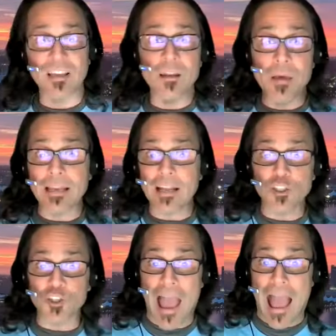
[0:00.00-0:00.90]
did him in
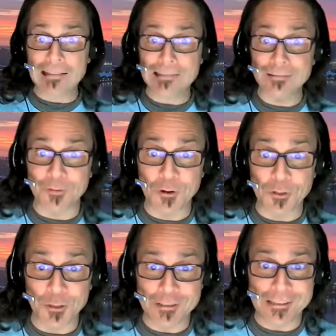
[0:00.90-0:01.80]
against
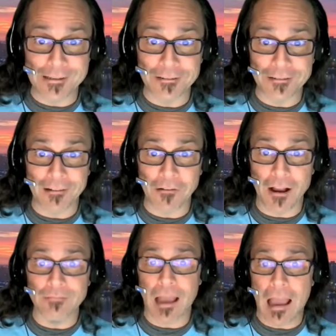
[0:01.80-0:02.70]
Jacksonville on Sunday, right? right? Yeah.